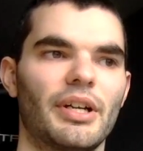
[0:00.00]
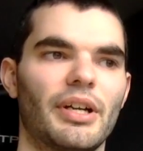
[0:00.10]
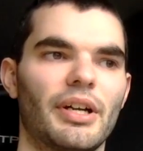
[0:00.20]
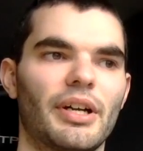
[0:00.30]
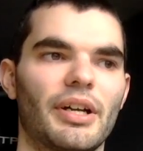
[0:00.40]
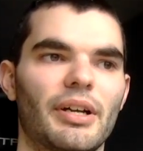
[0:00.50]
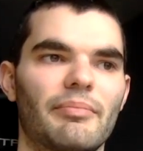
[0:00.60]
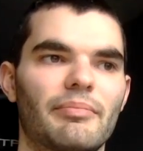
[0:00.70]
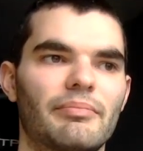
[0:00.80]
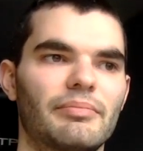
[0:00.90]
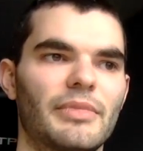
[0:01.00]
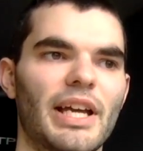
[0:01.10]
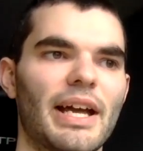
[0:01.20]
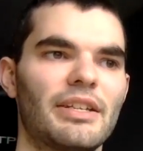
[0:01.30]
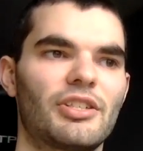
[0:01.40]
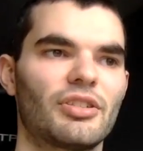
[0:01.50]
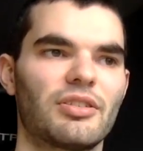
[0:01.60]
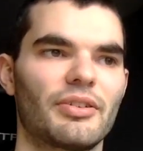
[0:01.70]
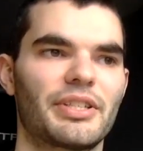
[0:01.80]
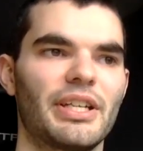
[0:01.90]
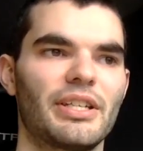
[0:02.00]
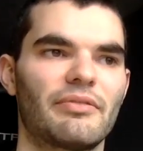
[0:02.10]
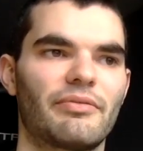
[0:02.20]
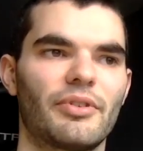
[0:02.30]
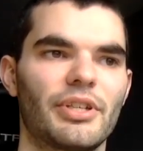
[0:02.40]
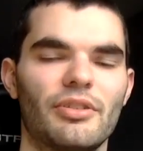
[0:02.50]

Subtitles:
Yeah, it's just like decent fun.